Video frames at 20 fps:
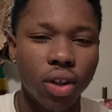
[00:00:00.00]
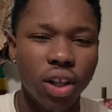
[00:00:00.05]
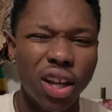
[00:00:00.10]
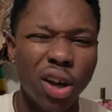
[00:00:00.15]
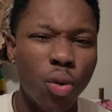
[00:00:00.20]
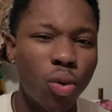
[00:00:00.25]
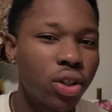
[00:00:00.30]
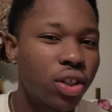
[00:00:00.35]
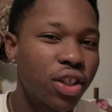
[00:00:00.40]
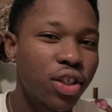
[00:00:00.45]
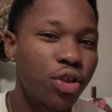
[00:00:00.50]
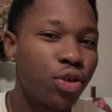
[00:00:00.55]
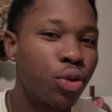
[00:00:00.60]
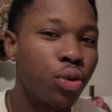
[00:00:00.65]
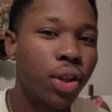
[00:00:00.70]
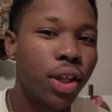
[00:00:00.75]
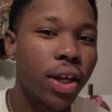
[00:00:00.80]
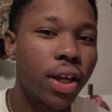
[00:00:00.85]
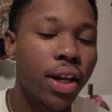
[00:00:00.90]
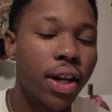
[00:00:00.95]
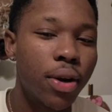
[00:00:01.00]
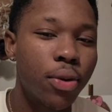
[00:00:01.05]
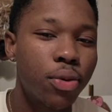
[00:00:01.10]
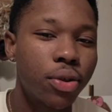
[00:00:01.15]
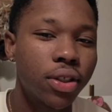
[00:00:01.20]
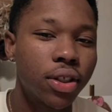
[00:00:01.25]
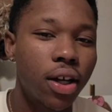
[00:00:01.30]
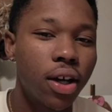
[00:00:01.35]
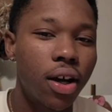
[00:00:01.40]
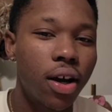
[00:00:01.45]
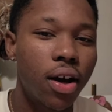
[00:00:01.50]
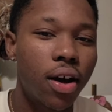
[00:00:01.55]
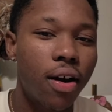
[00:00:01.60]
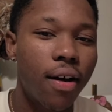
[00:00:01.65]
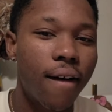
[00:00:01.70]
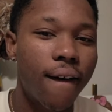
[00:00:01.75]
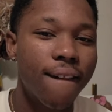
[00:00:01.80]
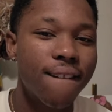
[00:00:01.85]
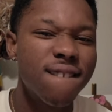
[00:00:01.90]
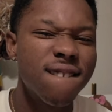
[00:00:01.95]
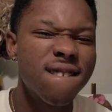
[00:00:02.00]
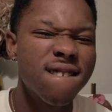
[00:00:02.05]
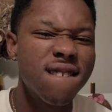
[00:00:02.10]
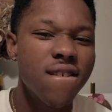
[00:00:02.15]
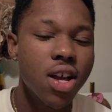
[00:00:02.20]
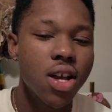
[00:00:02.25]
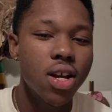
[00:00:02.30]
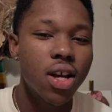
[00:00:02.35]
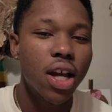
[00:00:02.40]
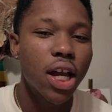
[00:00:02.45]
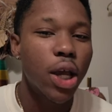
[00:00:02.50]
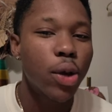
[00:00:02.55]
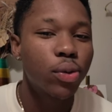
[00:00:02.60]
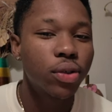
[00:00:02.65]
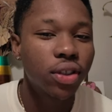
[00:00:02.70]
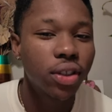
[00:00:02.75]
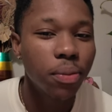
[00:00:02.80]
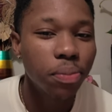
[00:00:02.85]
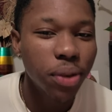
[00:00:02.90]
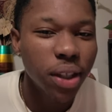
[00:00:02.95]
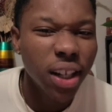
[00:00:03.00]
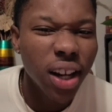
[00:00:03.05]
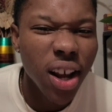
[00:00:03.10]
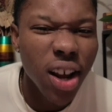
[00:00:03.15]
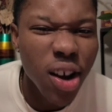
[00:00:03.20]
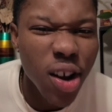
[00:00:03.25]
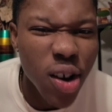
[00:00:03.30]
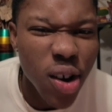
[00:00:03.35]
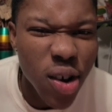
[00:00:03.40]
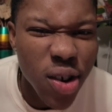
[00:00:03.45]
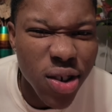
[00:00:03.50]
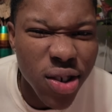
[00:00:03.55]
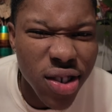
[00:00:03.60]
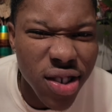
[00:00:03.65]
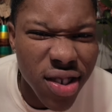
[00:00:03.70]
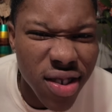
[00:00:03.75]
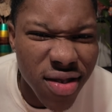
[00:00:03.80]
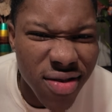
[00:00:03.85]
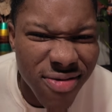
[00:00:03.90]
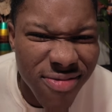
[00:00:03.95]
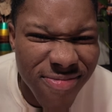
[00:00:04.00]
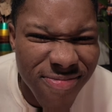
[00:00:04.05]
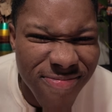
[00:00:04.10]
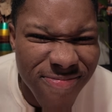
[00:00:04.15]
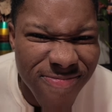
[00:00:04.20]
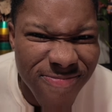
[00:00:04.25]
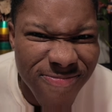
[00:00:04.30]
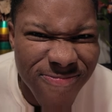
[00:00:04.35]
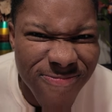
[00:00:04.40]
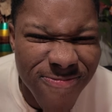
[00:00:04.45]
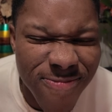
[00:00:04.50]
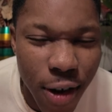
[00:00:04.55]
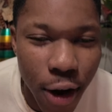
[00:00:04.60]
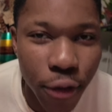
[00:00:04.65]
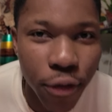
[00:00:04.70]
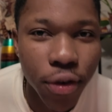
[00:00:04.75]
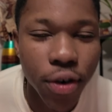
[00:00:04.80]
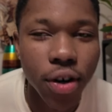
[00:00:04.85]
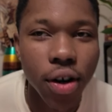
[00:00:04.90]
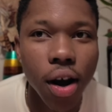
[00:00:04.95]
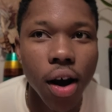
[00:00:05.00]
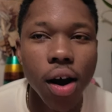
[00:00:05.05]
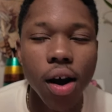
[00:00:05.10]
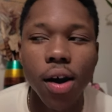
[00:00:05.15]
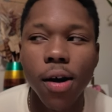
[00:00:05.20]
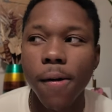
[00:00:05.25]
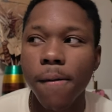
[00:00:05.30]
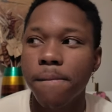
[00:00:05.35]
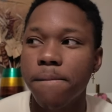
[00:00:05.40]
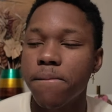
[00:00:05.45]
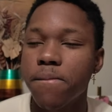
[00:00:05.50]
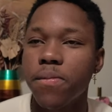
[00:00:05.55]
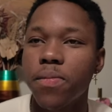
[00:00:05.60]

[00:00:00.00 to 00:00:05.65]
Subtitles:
it wasn't Julian. It was something else. I forgot.